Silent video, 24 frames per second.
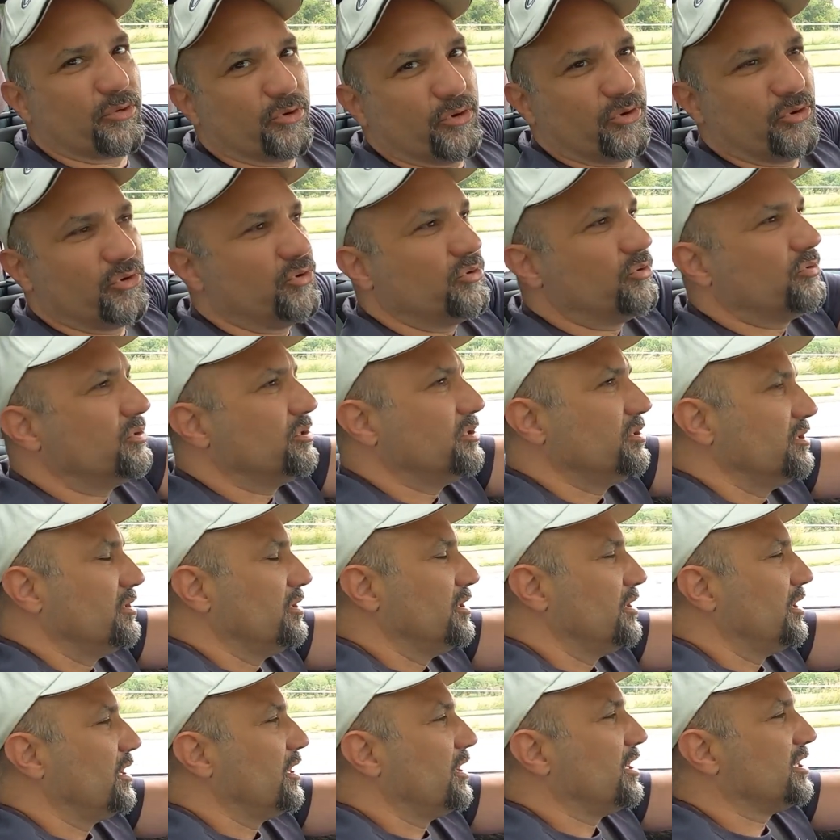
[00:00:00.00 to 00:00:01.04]
through
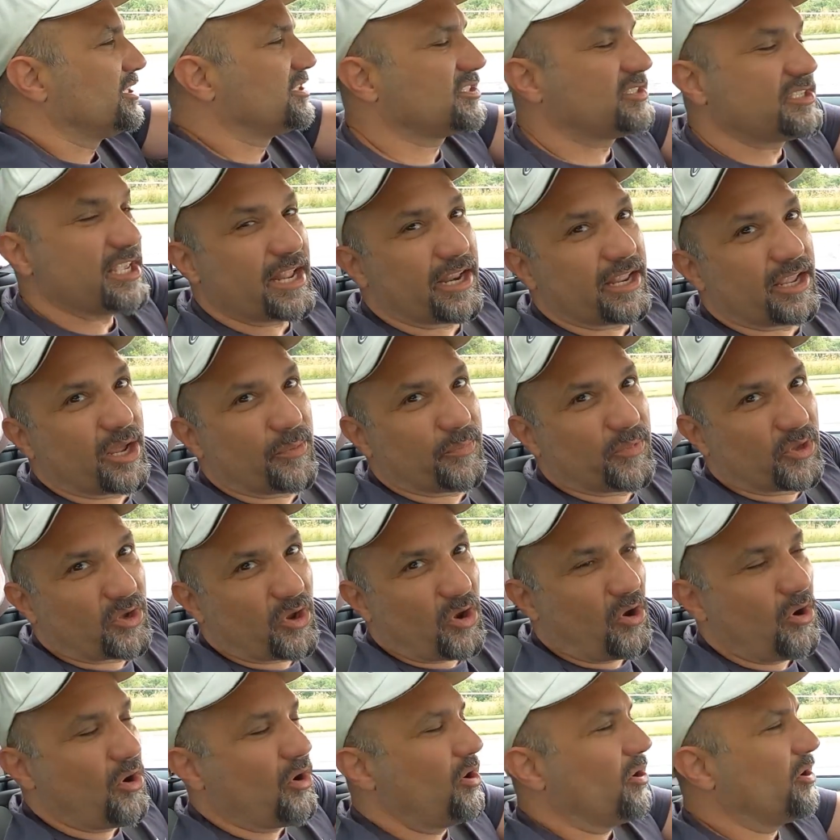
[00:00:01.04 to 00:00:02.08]
setting up the
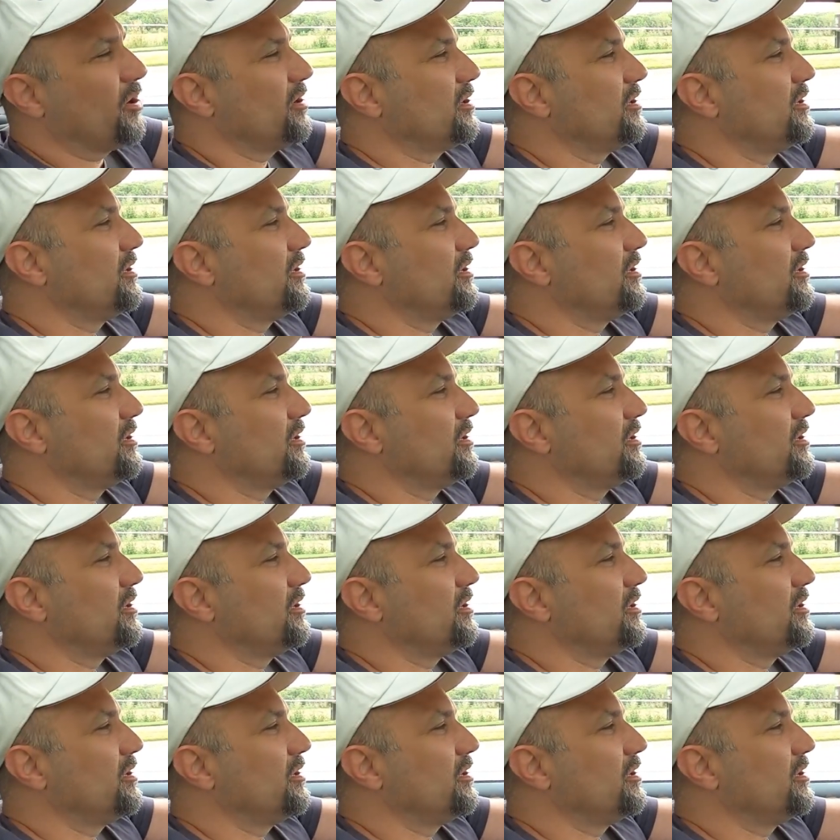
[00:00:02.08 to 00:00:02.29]
car.